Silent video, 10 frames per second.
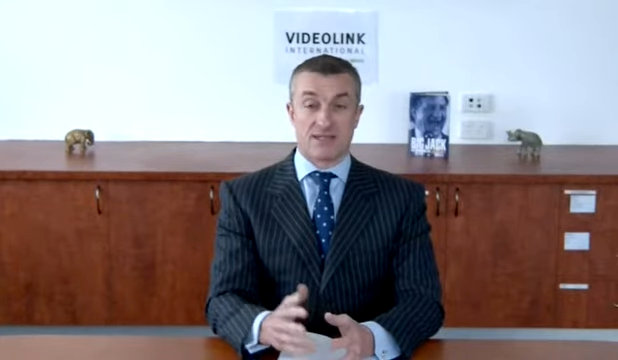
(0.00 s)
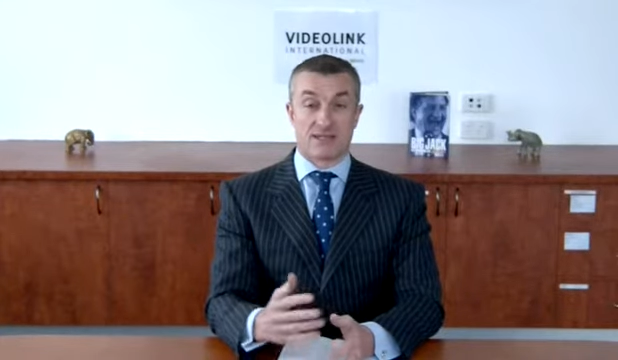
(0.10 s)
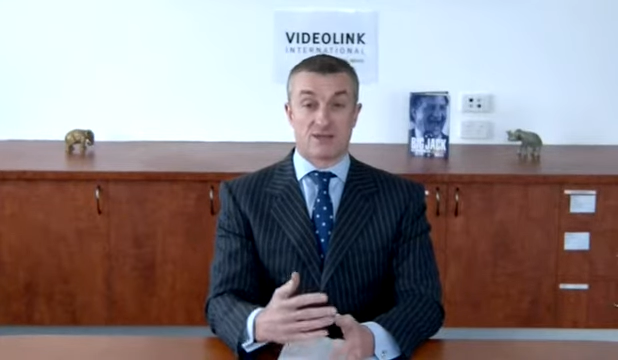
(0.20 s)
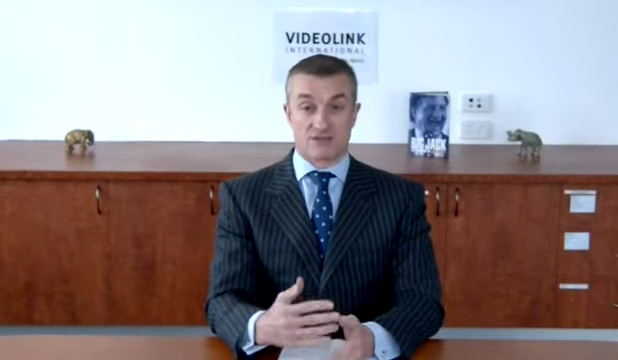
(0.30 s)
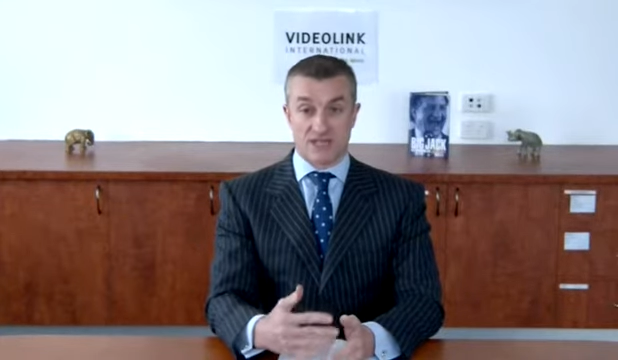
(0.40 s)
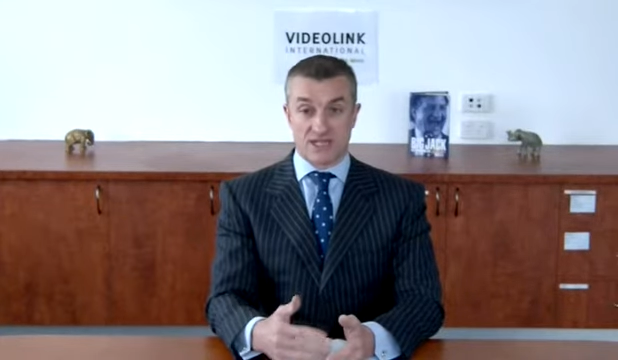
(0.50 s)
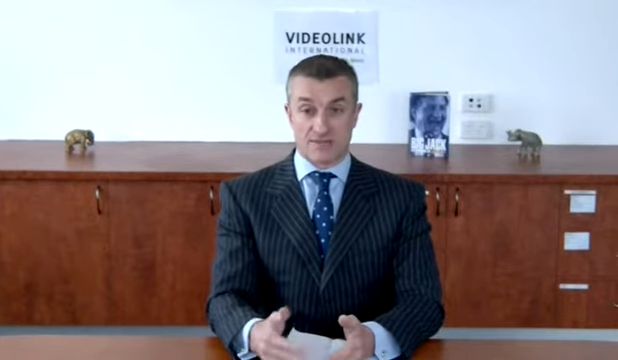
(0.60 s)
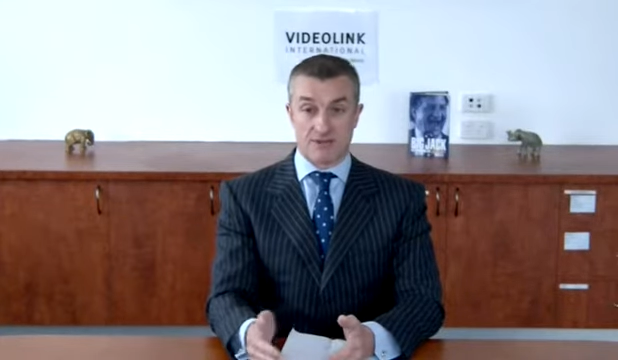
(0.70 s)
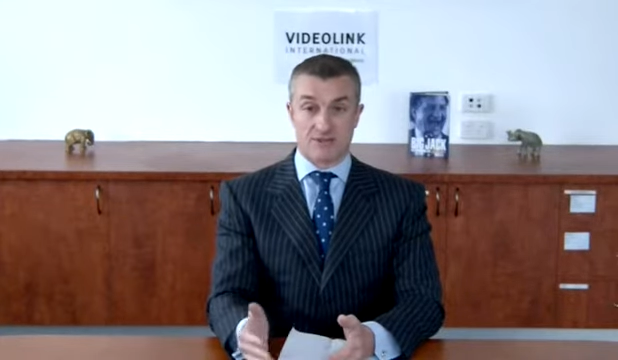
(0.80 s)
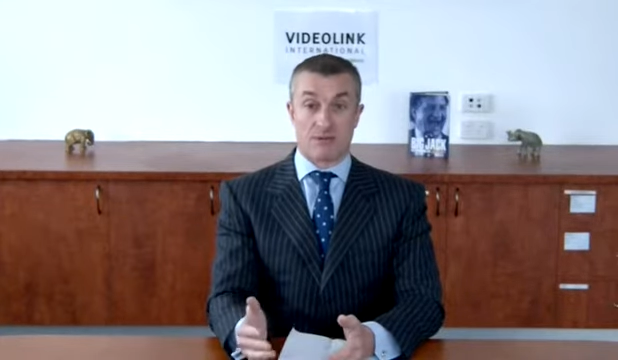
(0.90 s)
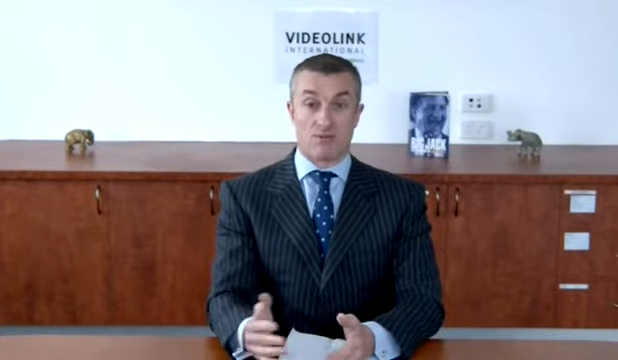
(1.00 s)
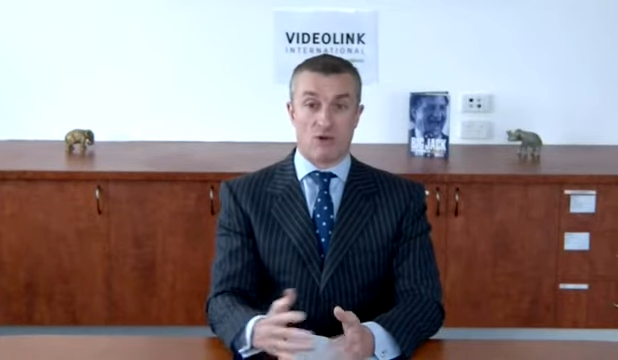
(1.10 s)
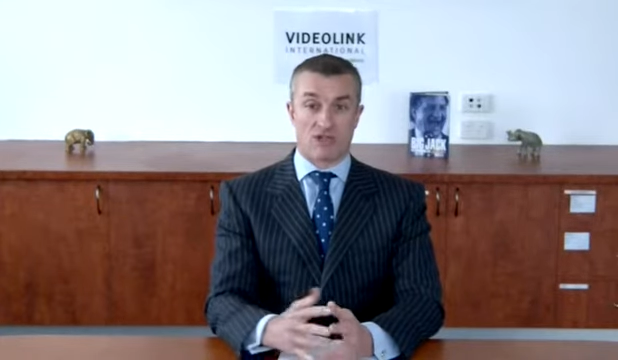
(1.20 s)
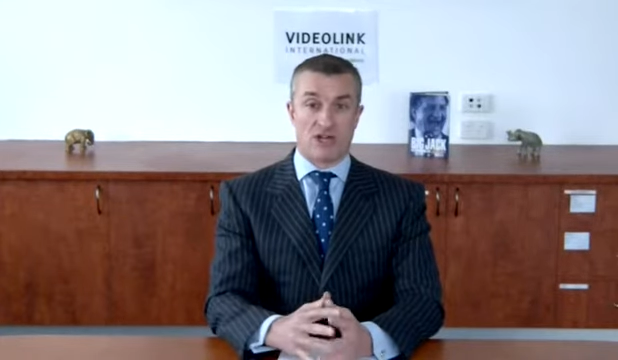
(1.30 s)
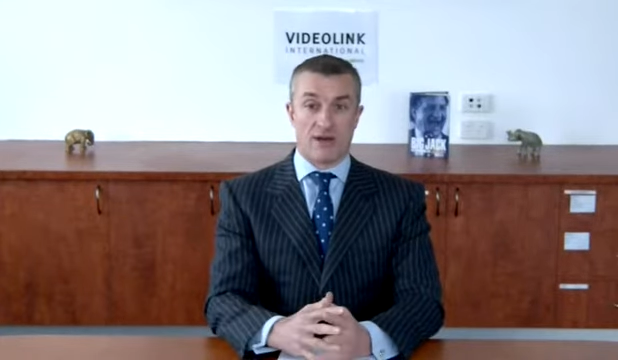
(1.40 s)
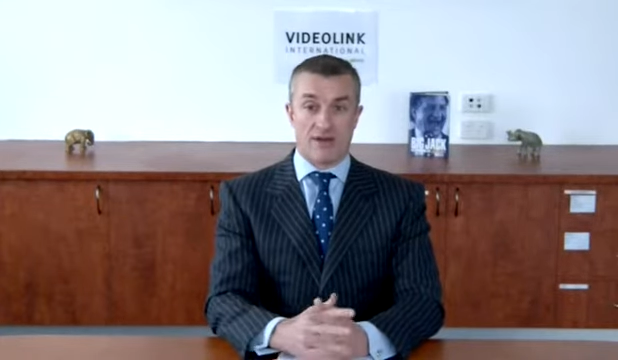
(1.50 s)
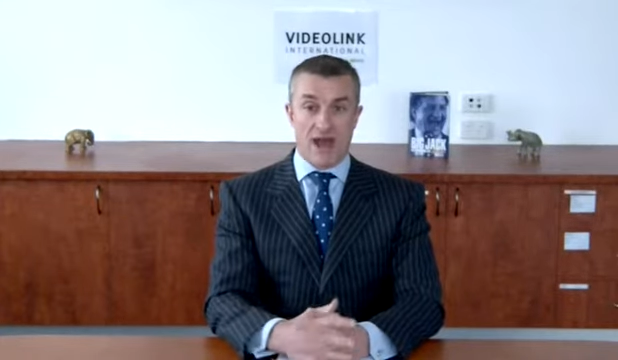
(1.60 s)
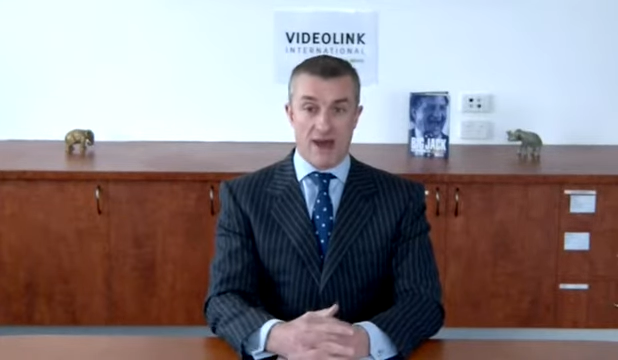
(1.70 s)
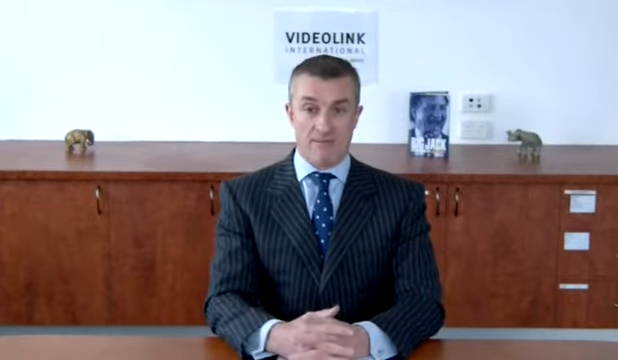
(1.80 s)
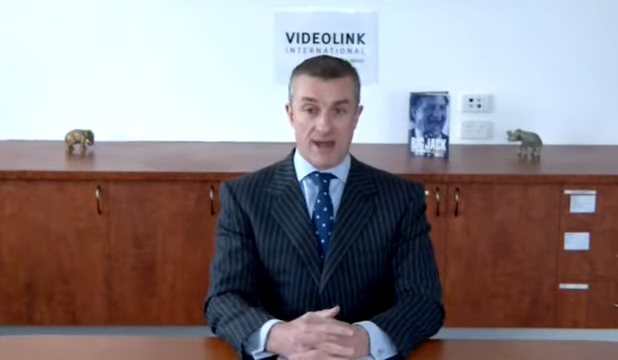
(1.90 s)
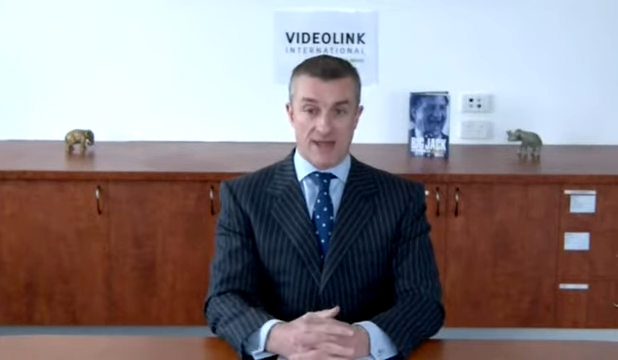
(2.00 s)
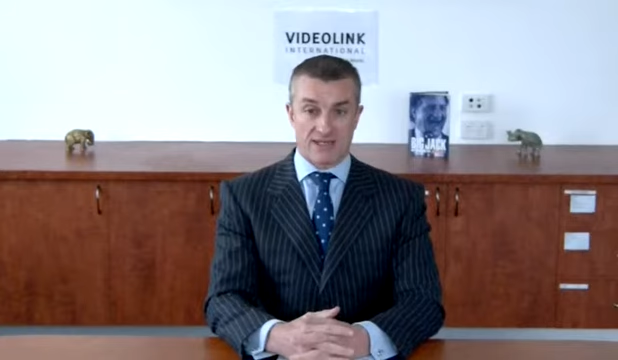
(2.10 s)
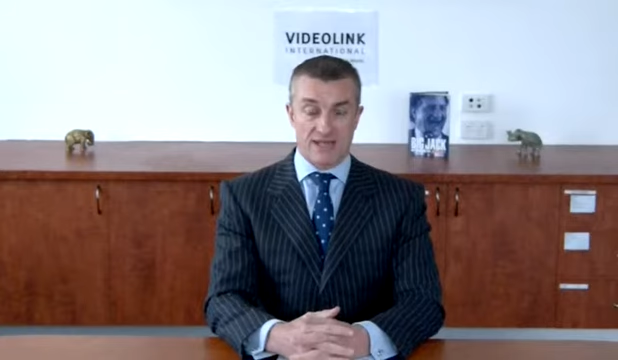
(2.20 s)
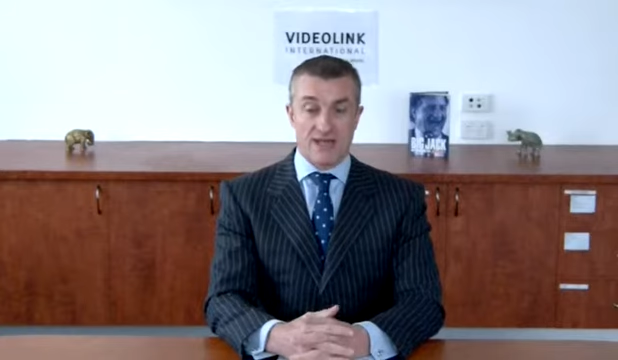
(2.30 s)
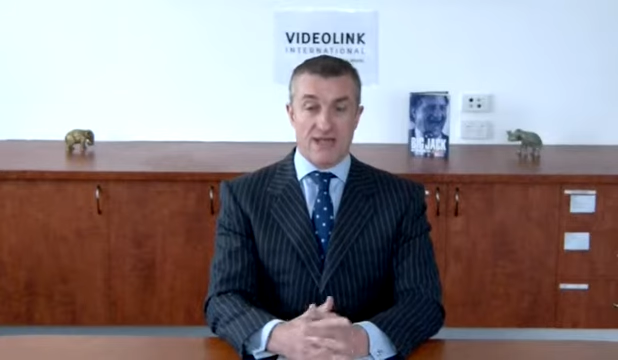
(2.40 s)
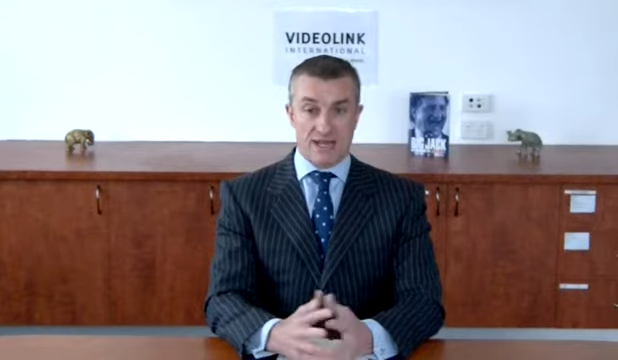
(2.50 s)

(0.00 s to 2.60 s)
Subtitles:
And that sort of sentiment has been washing over our banks.